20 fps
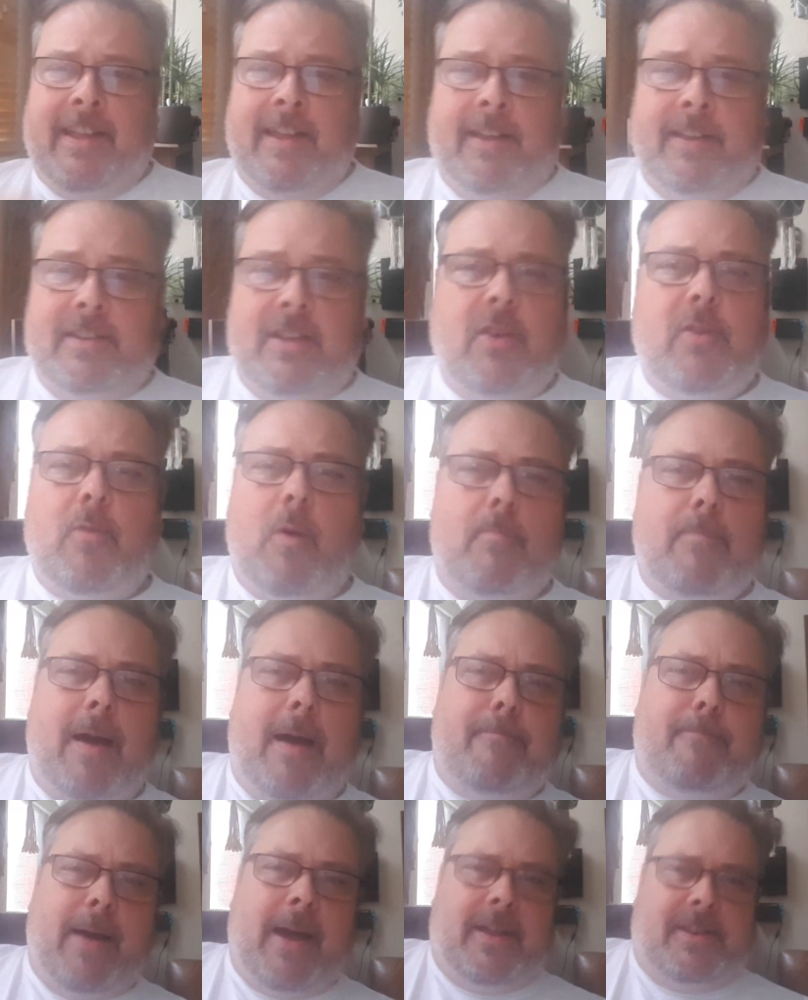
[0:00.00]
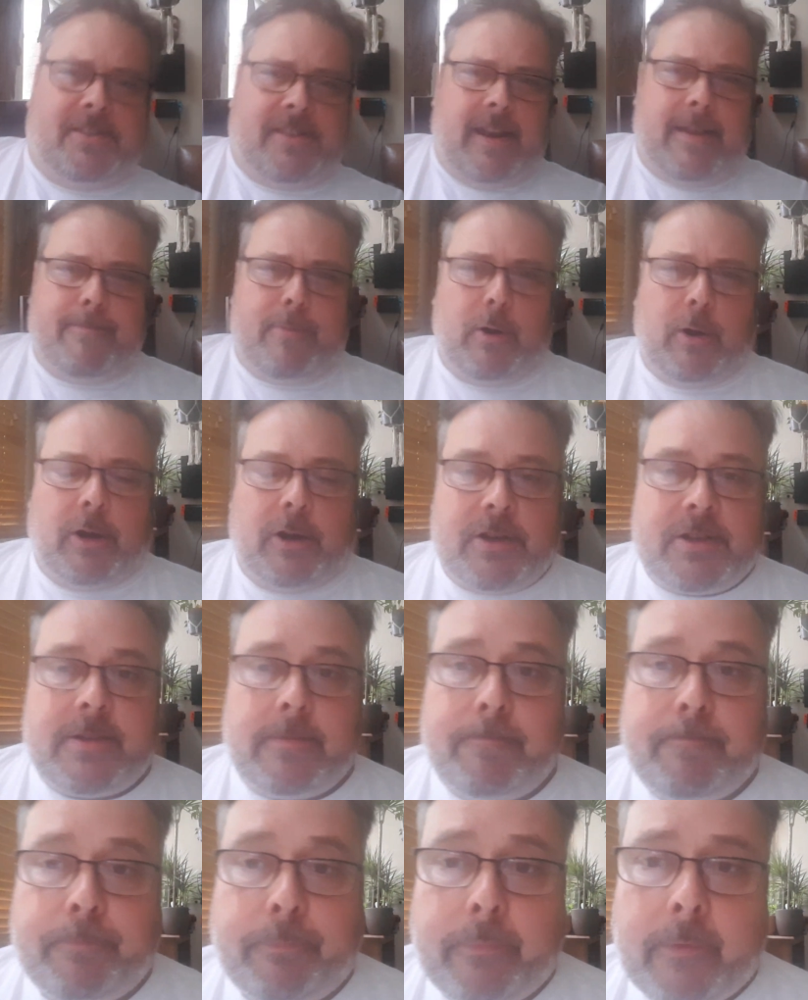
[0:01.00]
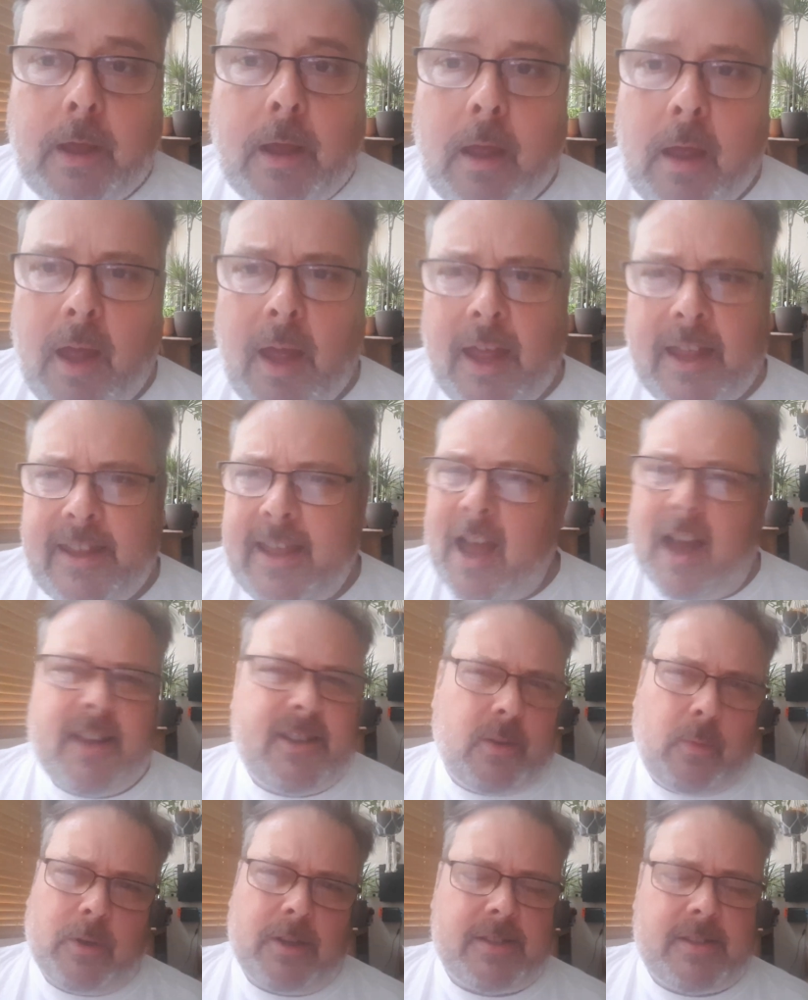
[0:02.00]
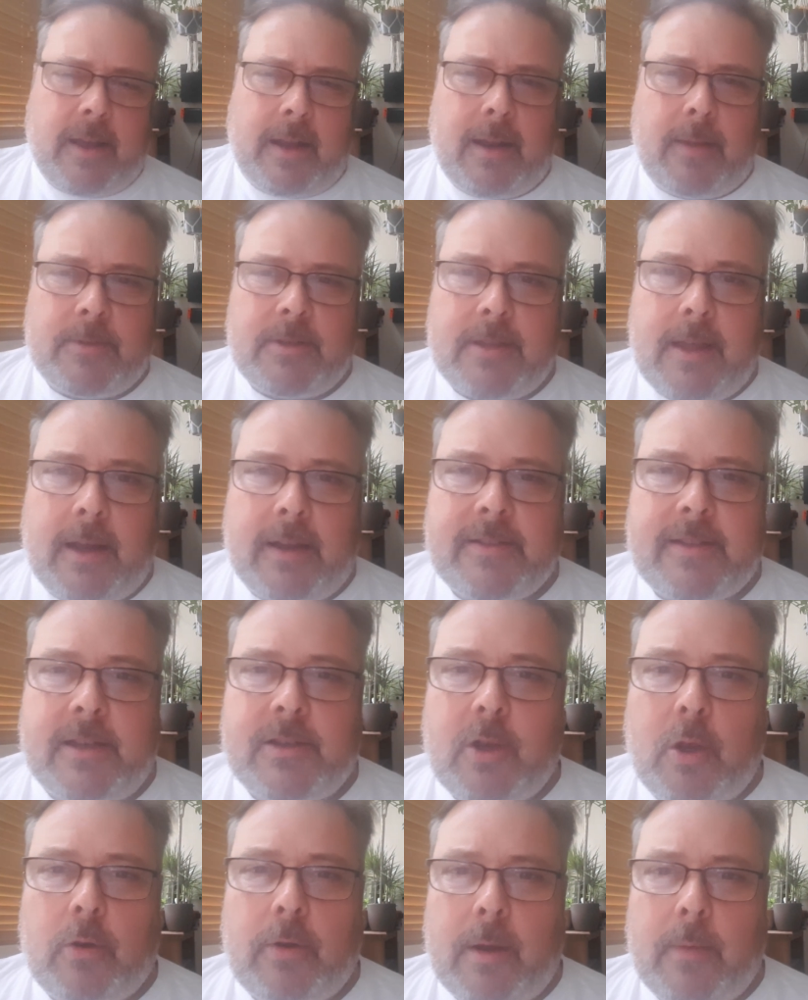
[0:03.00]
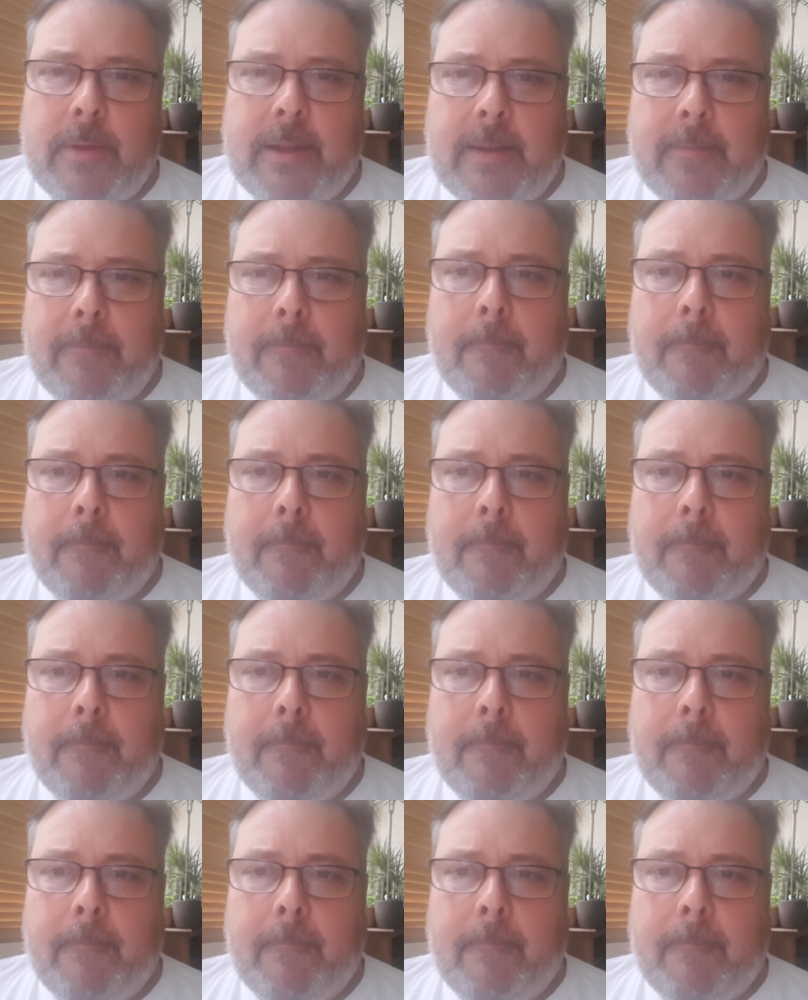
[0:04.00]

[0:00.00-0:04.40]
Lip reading: say you're a one-man band selling burgers. Yeah, I don't want to sign up to that because I don't agree with it.